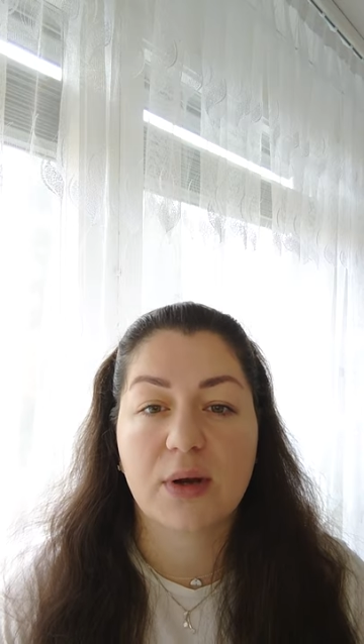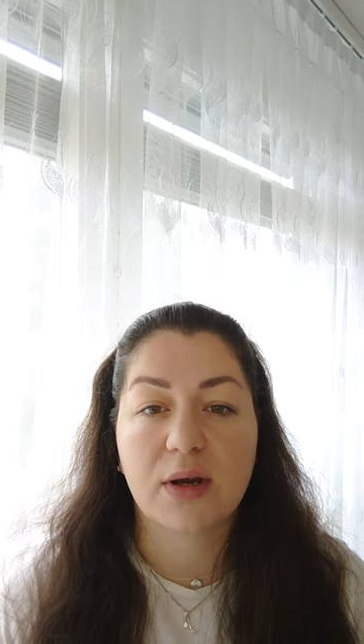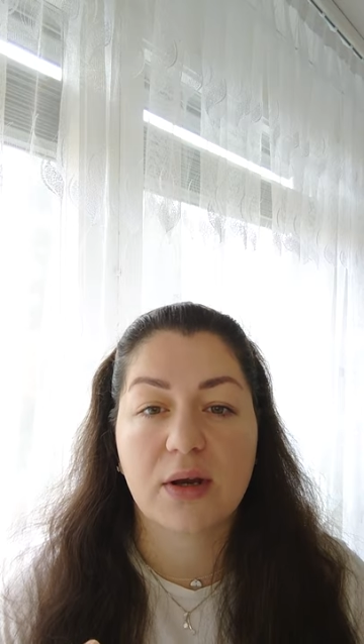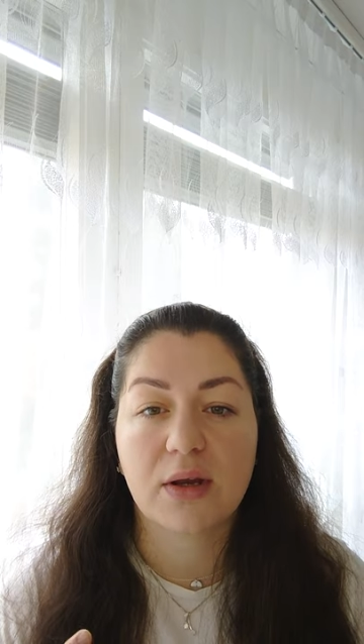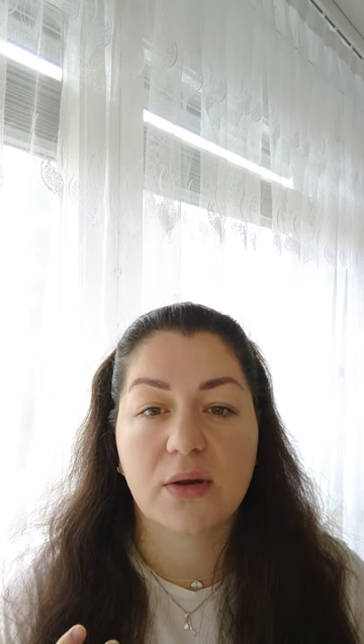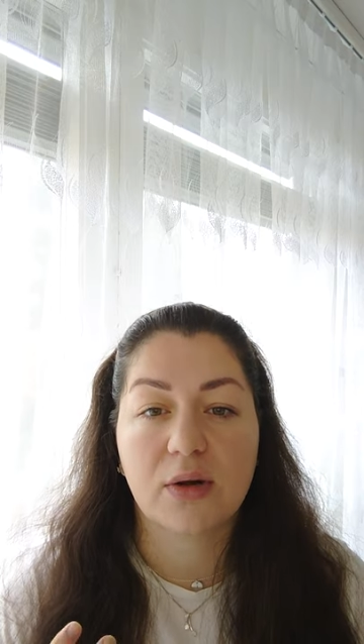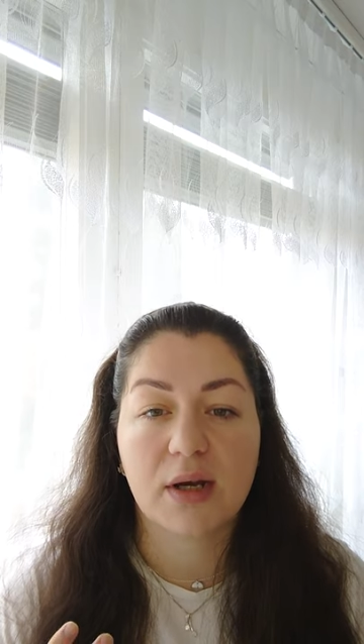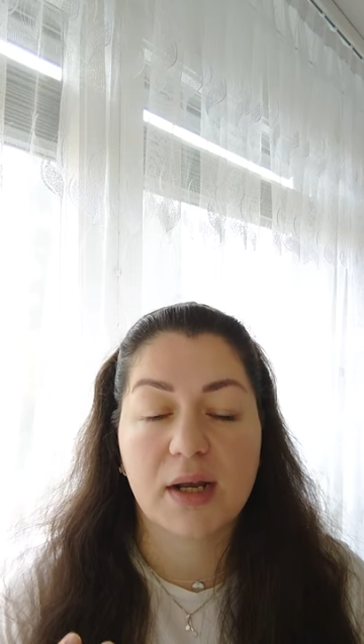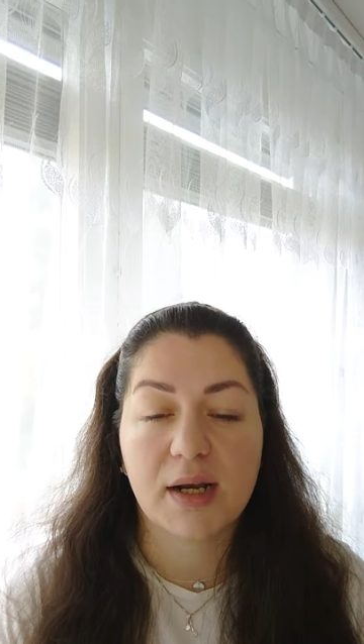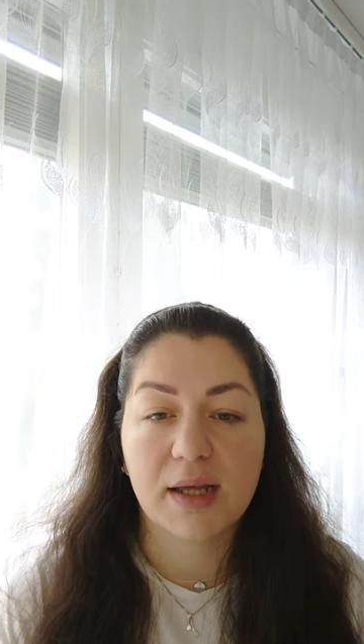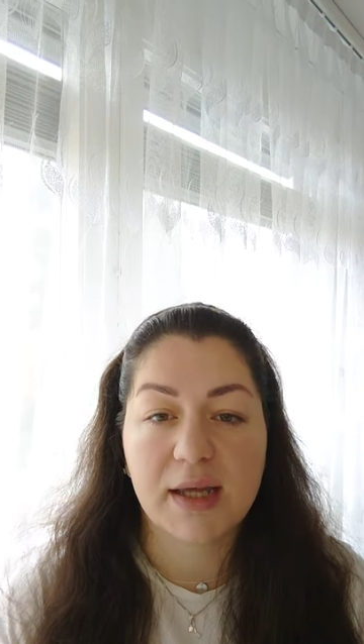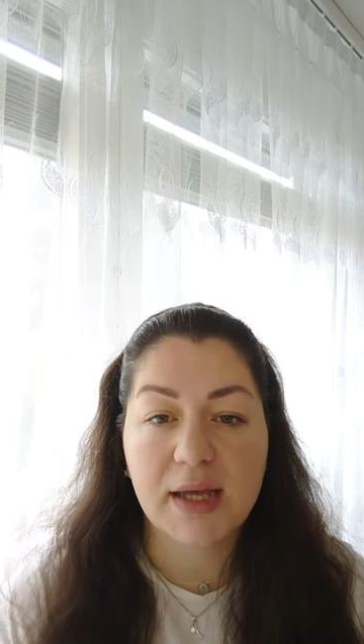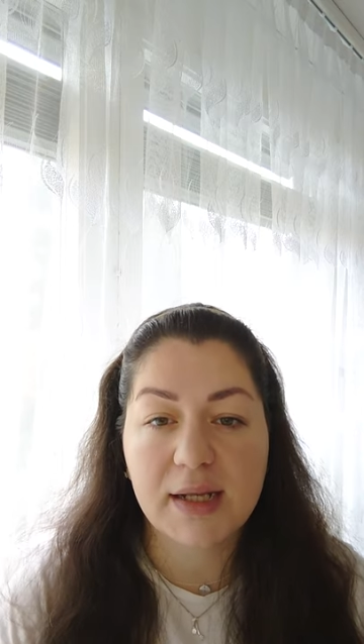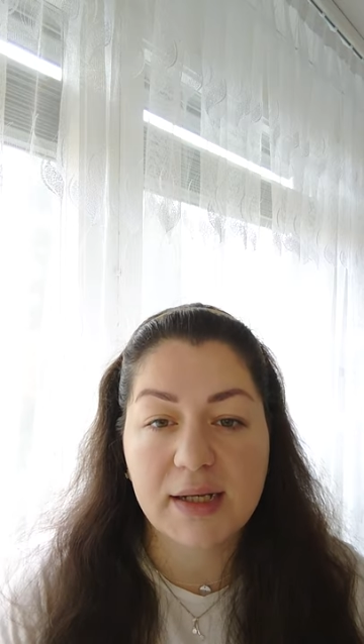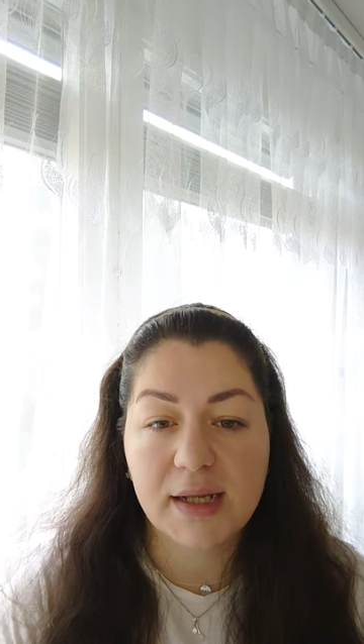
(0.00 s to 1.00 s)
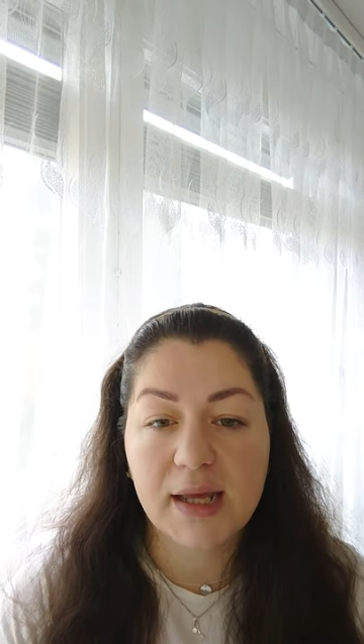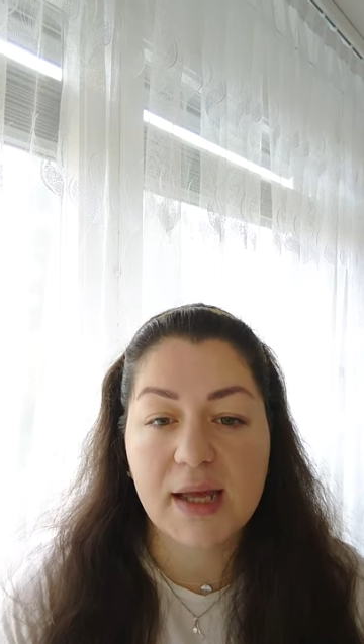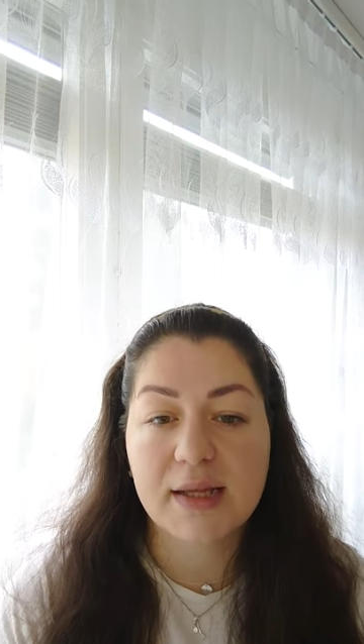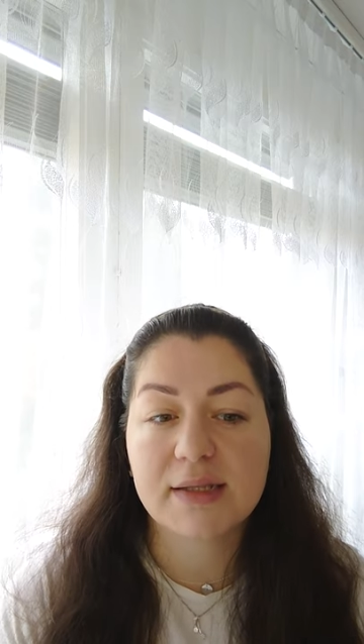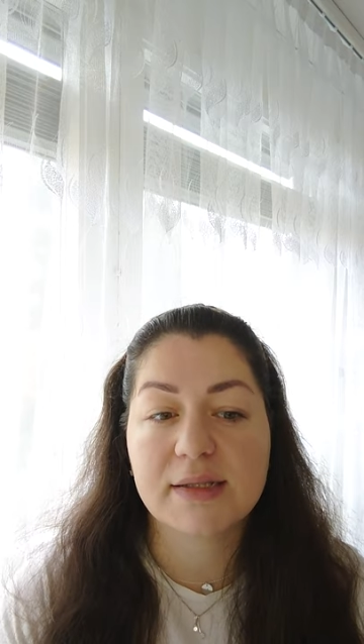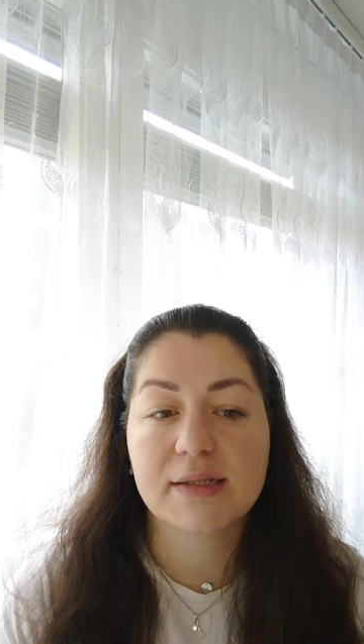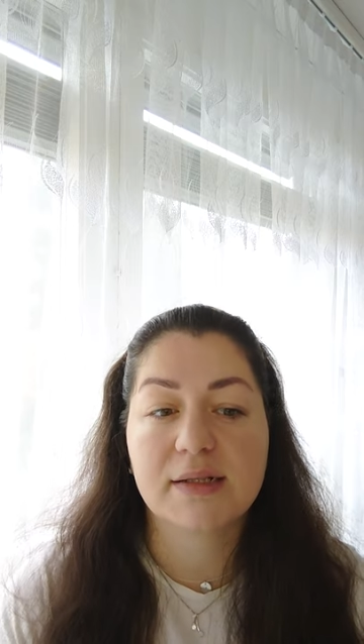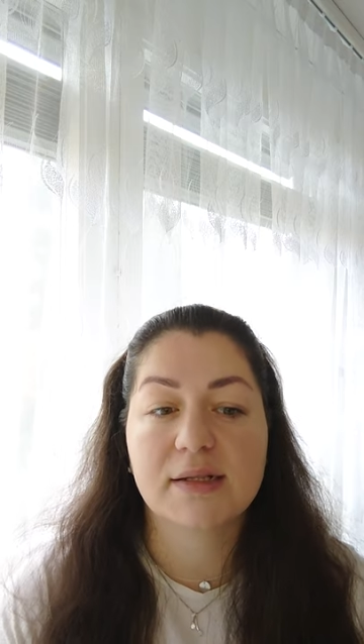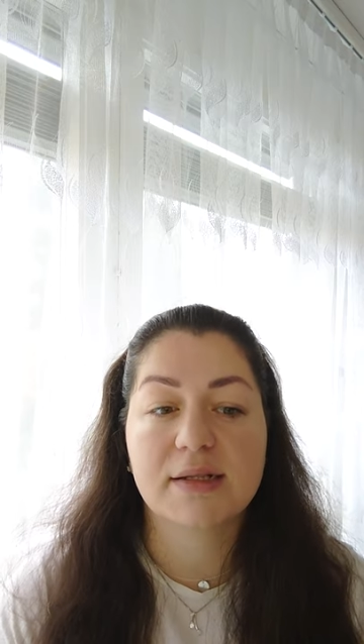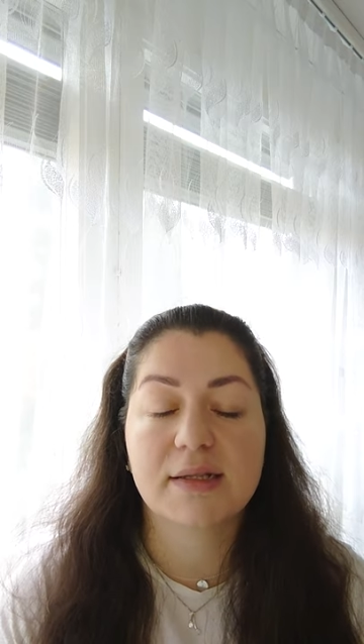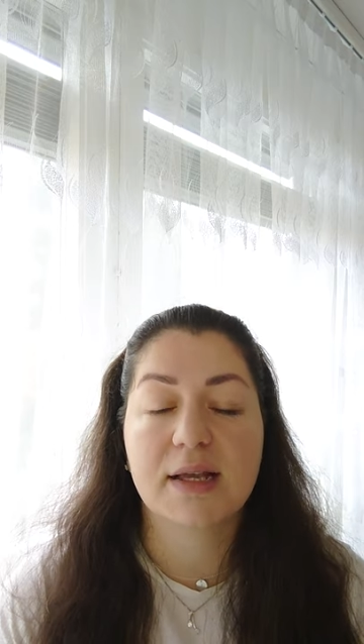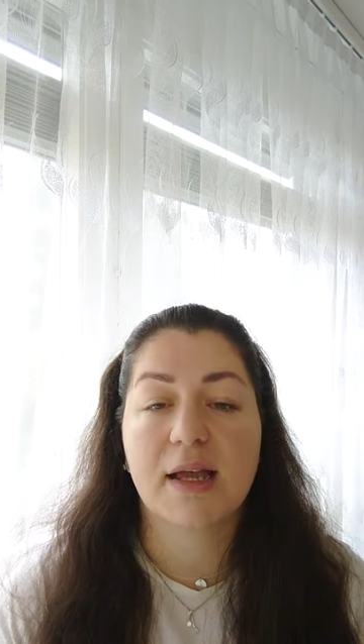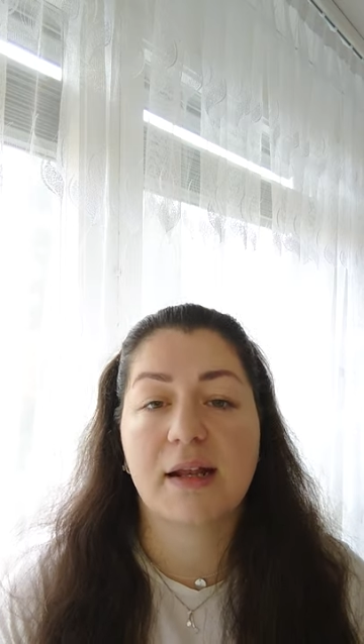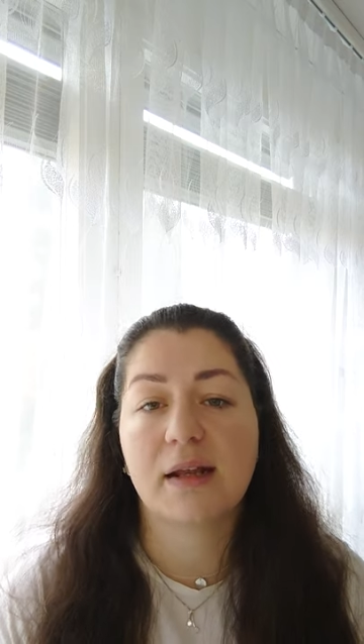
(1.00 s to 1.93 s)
where you're gonna get the answers.